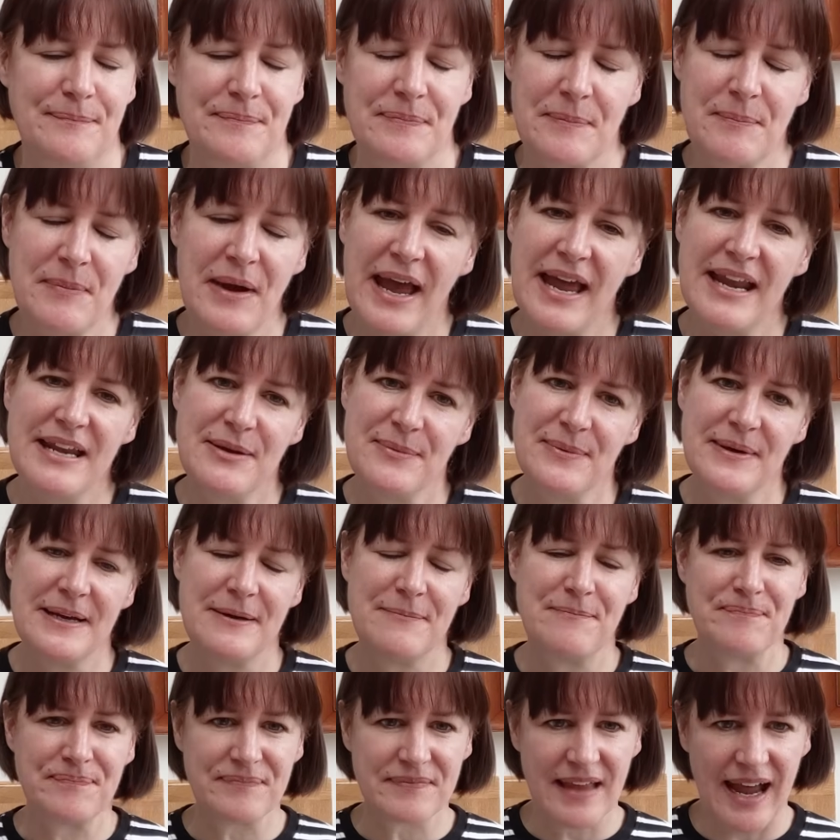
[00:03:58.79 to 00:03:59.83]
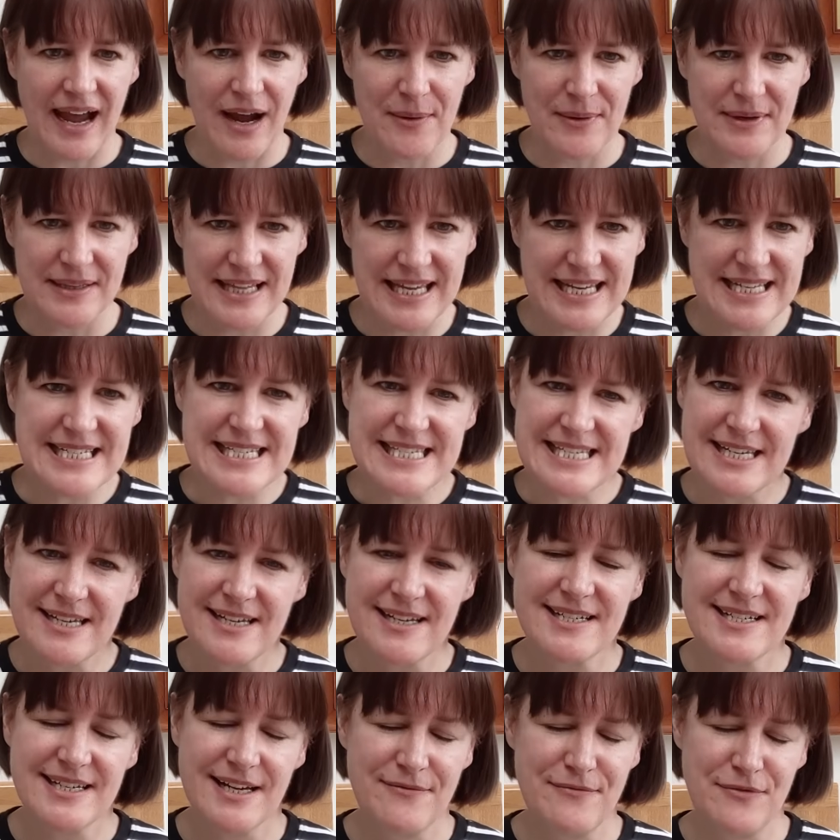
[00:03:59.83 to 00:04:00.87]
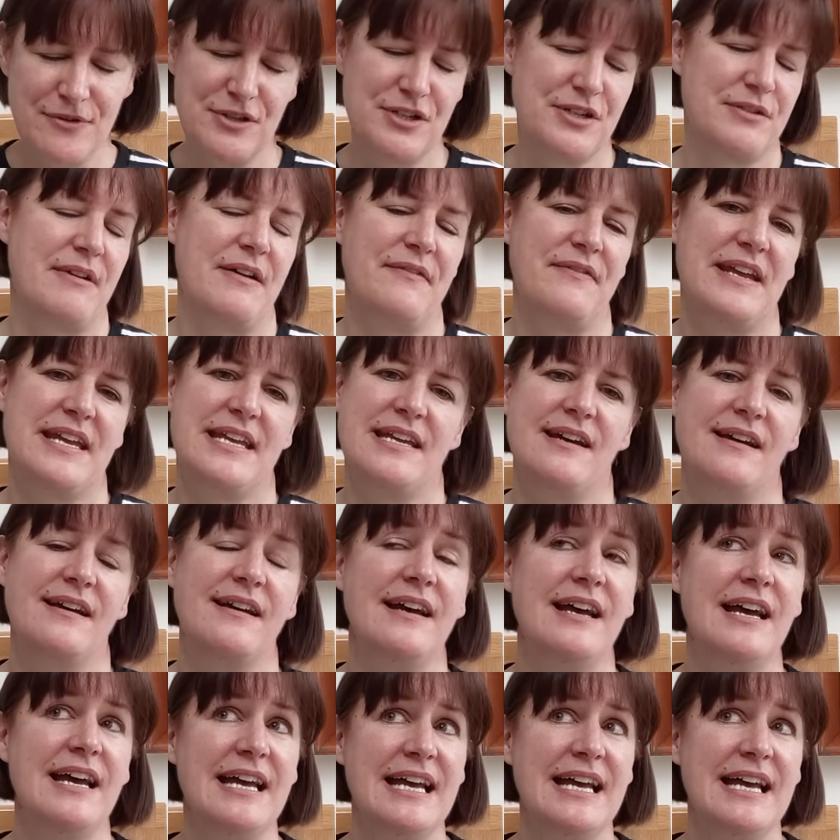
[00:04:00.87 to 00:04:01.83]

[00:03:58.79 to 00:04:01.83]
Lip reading: But anyway, I will insert a photograph here.